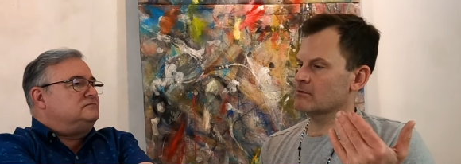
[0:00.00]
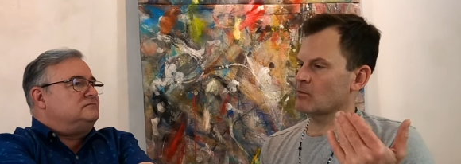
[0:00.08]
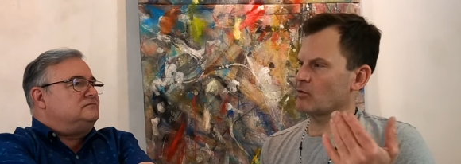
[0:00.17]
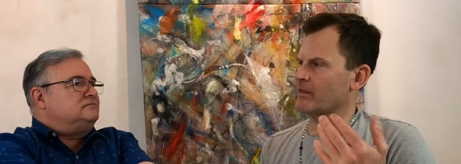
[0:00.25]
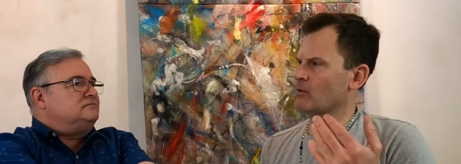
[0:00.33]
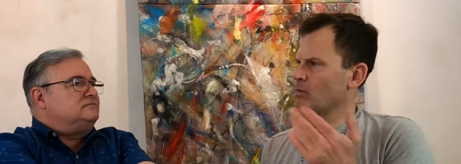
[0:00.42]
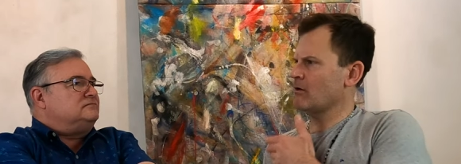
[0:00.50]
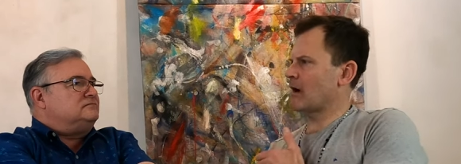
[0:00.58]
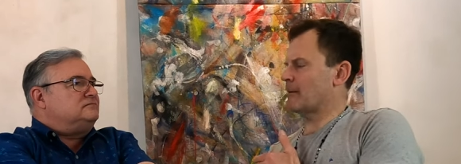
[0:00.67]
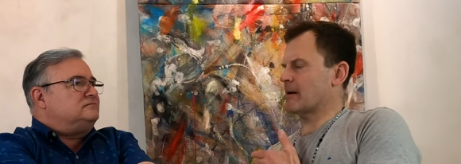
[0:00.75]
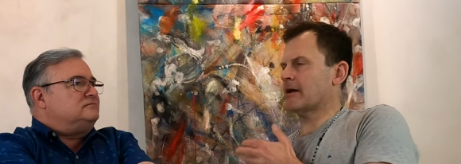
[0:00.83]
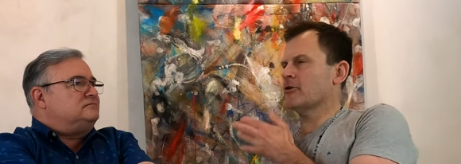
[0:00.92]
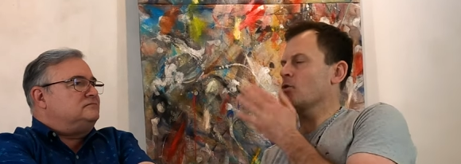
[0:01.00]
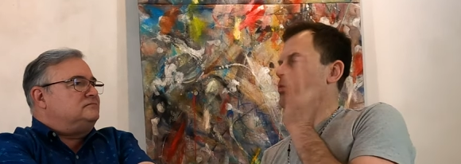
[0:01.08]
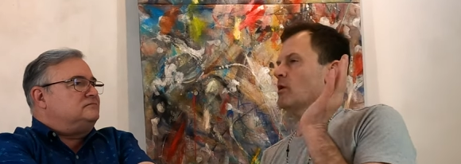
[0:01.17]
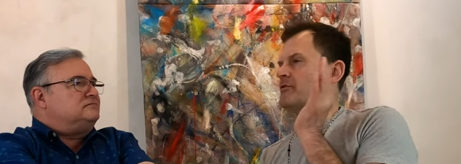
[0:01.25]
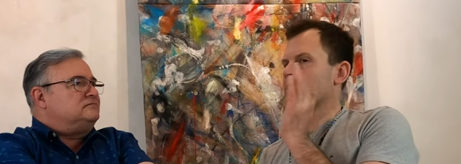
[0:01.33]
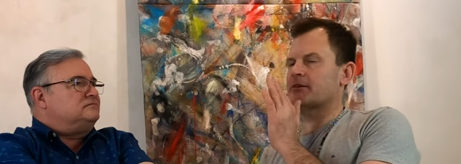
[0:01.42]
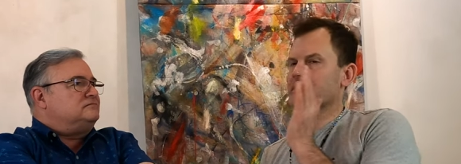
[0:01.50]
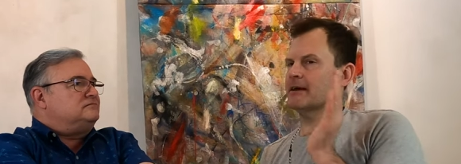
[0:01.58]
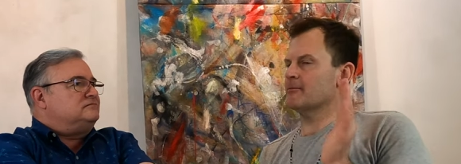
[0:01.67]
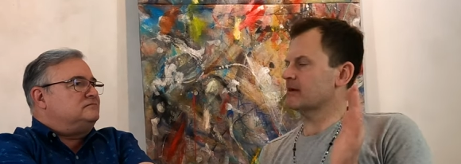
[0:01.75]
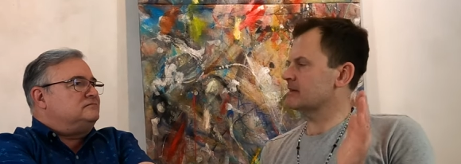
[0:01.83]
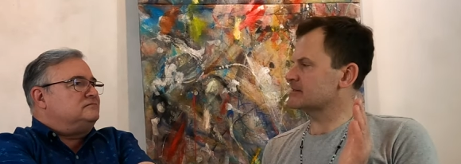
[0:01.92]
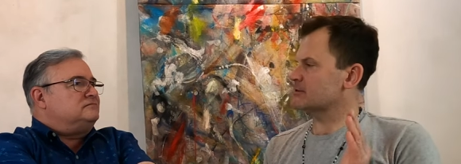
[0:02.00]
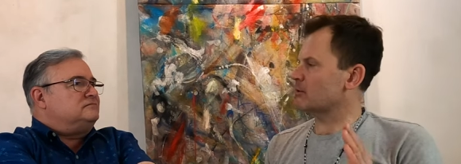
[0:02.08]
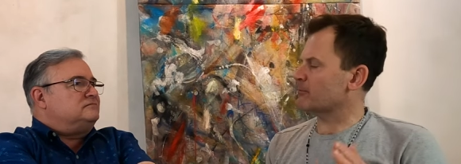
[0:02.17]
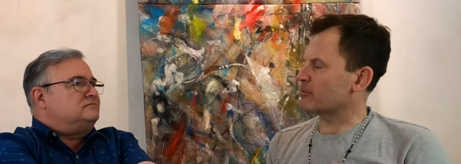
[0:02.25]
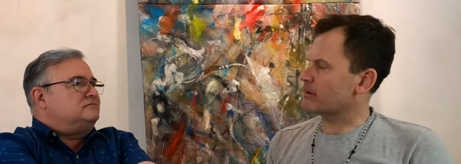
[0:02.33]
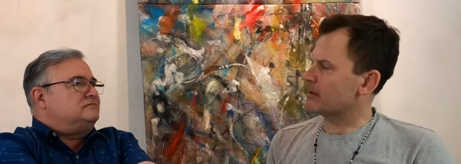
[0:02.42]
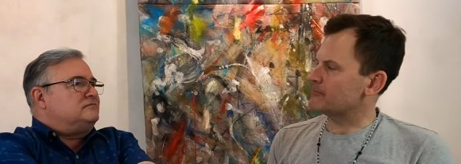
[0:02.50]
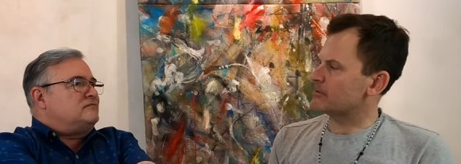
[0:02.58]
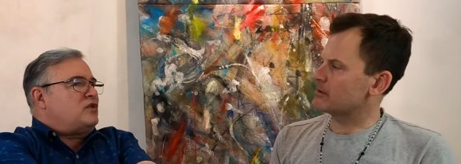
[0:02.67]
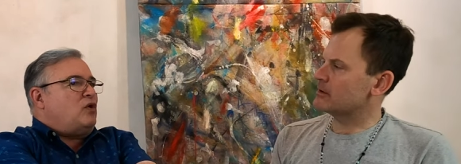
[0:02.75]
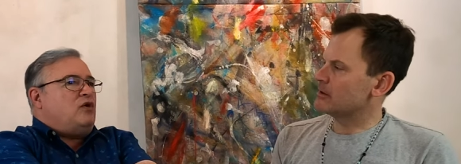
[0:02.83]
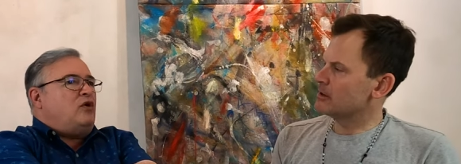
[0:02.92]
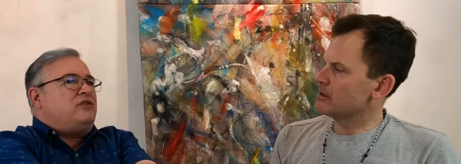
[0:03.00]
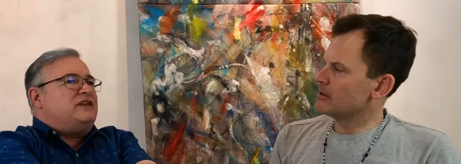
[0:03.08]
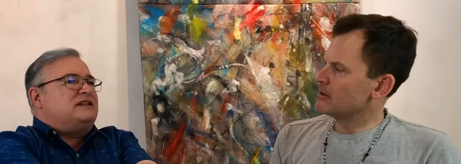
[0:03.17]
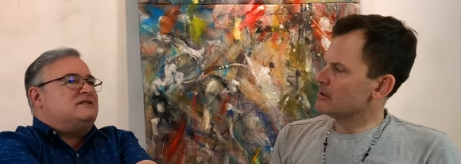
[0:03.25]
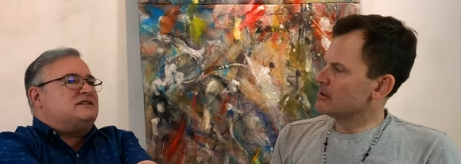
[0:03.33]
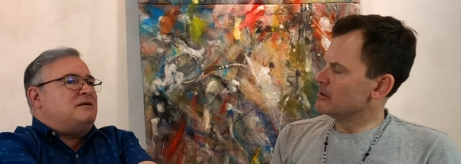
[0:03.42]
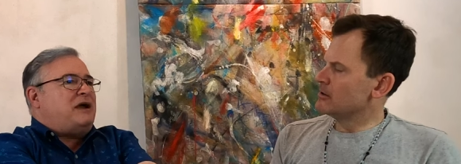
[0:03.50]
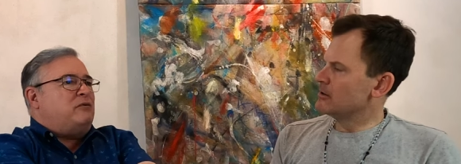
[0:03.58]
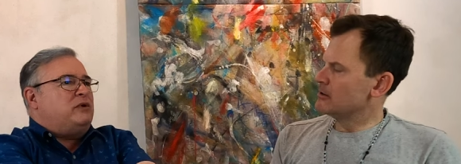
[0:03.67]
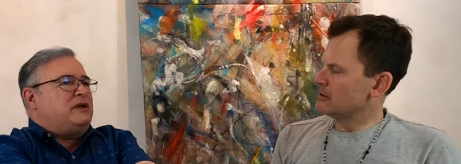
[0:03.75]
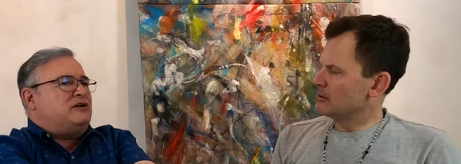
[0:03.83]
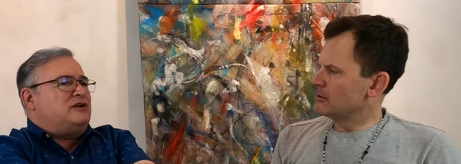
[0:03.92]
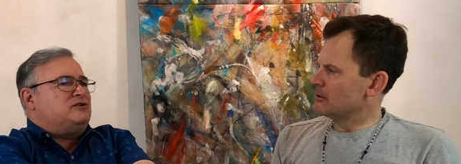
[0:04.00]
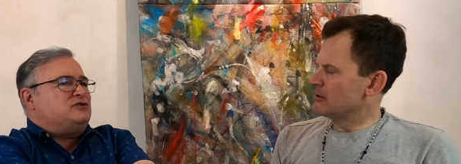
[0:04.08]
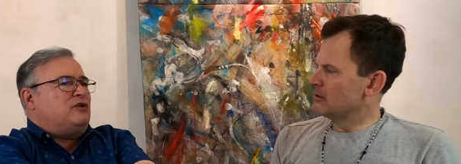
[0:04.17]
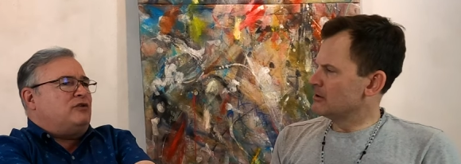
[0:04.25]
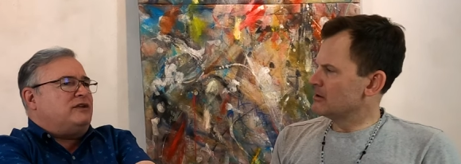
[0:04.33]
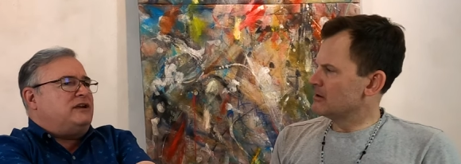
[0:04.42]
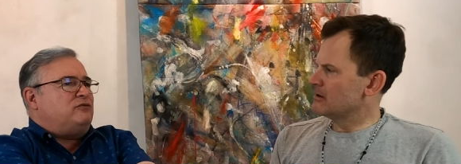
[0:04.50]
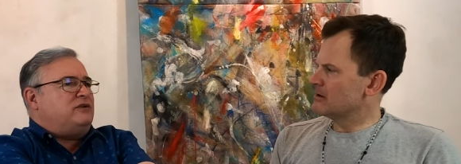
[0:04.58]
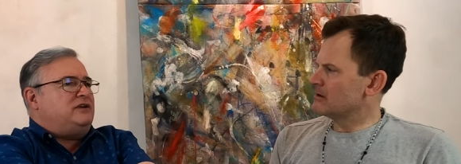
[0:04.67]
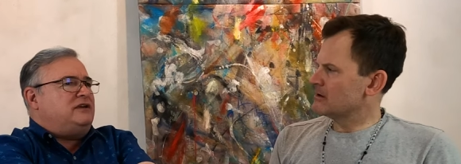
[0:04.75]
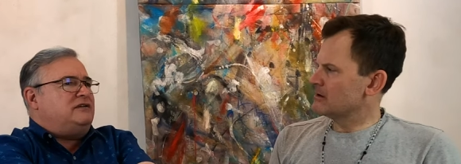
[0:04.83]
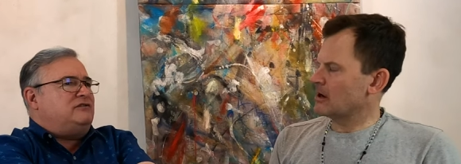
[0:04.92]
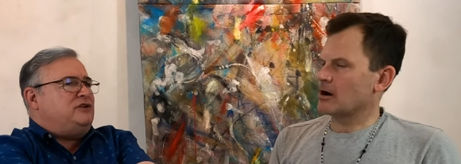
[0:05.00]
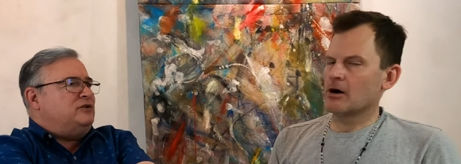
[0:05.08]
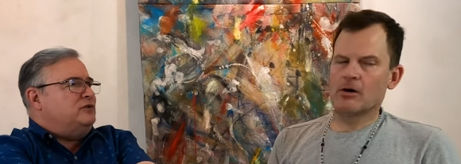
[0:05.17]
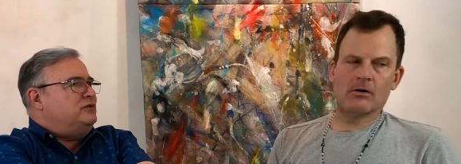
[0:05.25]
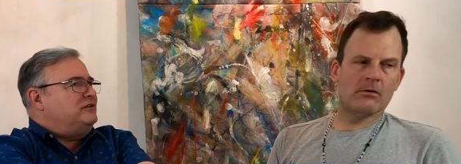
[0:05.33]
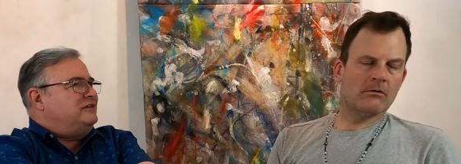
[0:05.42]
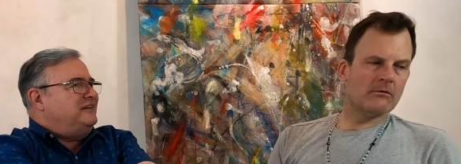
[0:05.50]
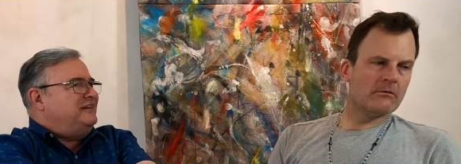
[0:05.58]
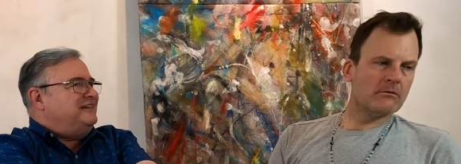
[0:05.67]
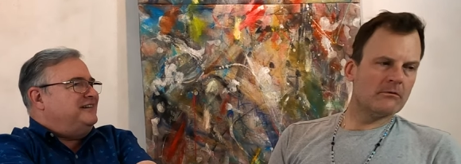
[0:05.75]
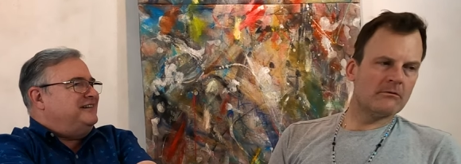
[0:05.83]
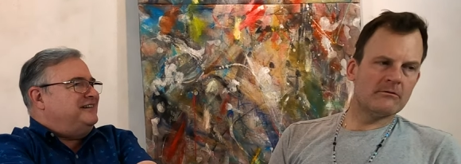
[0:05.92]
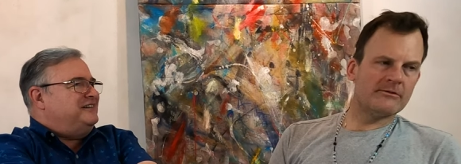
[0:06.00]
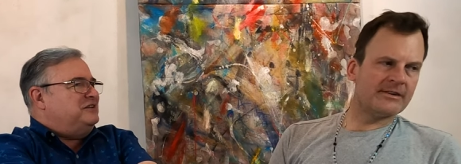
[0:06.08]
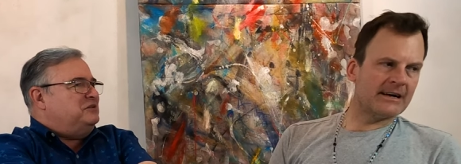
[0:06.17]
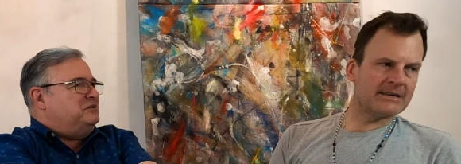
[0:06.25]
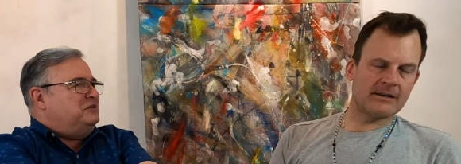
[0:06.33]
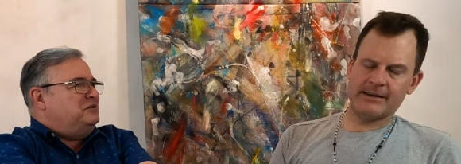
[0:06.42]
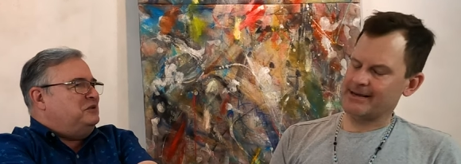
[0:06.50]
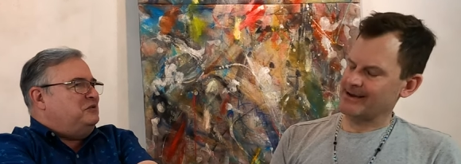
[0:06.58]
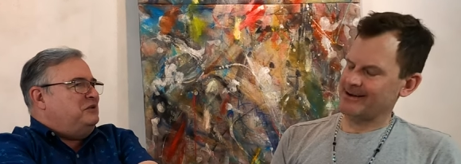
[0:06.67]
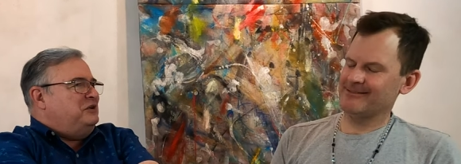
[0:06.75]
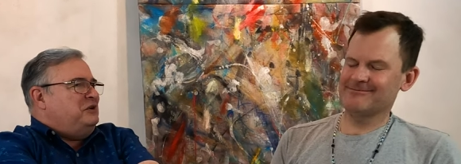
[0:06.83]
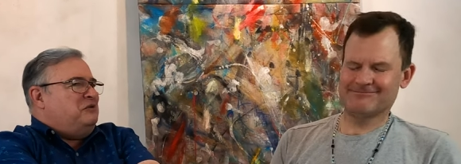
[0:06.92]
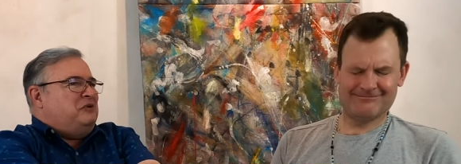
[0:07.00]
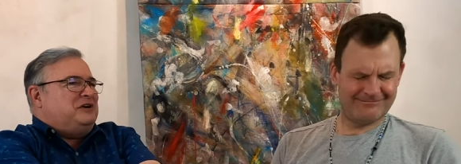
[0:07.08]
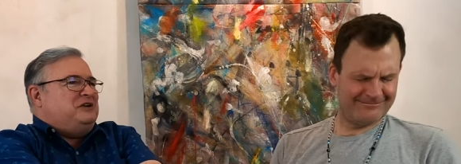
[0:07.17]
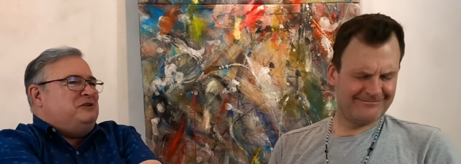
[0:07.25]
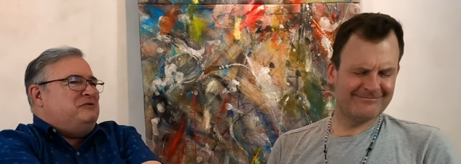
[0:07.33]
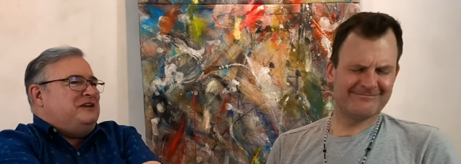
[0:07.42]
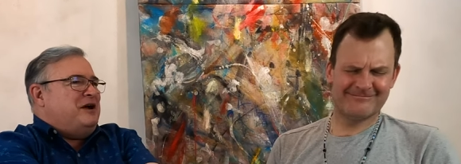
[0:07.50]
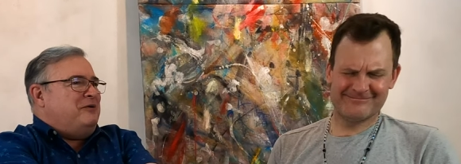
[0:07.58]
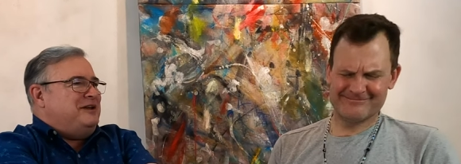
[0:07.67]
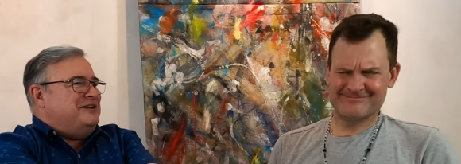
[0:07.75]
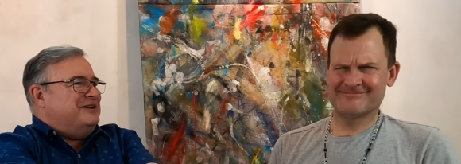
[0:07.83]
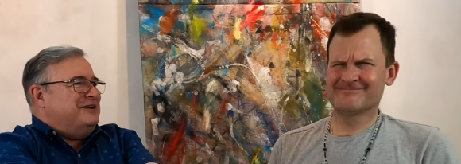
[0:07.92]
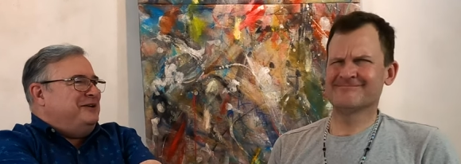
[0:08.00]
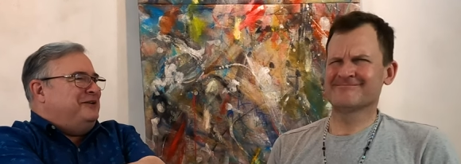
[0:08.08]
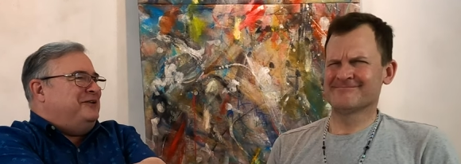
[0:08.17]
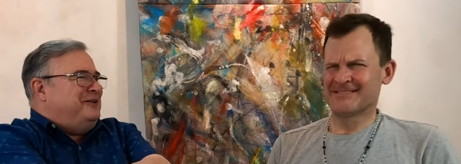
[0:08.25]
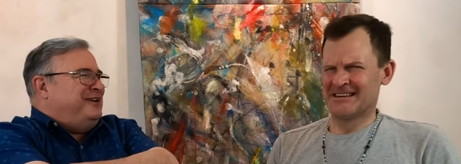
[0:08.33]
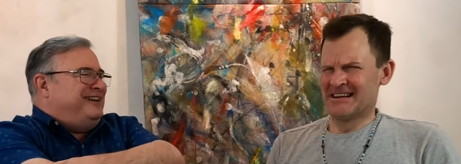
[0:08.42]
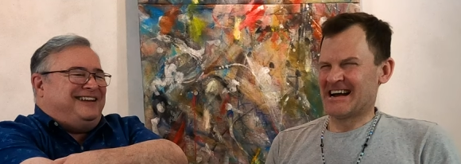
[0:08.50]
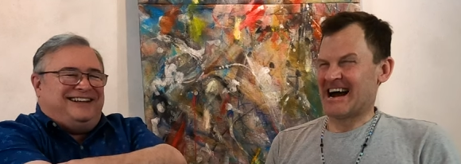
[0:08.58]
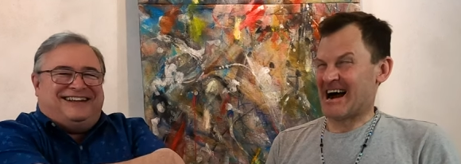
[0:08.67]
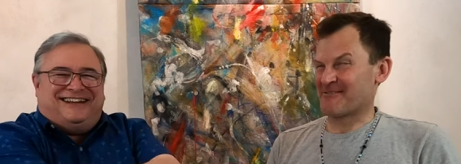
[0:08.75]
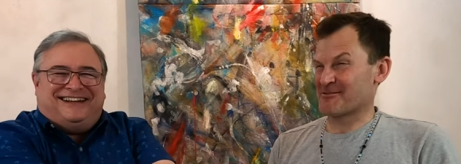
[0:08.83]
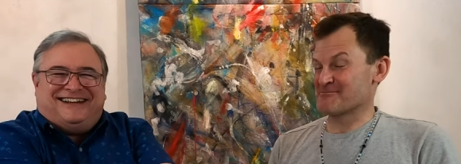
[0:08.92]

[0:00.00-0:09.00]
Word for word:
Speaker 1: or they will. Ha- I don't know what that dynamic is in our brain, but... Or, or
Speaker 2: that somehow we could control it if we...
Speaker 1: Oh. De- yeah.
Speaker 2: What good would no one do? I